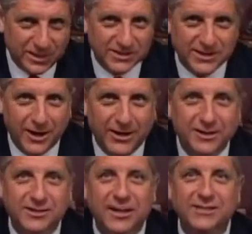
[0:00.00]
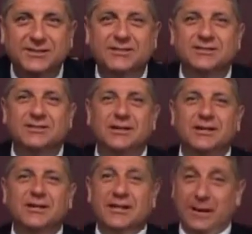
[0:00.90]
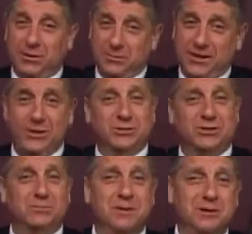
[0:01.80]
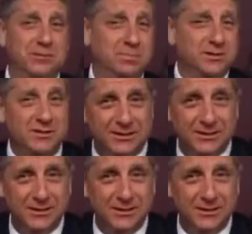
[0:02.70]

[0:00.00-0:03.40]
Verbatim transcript: and stare decisis. I'm going to make you a smarter person.